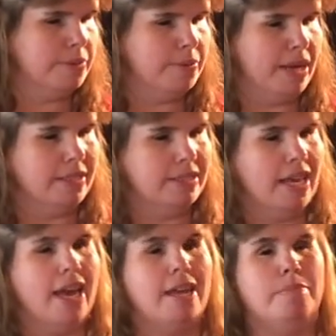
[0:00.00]
it's been about
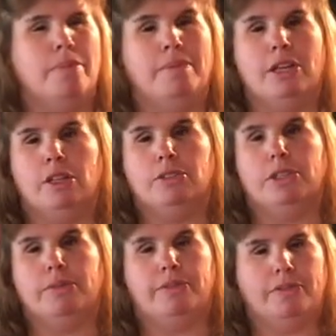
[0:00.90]
10, maybe
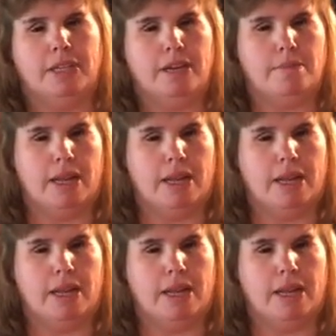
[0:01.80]
closer to 15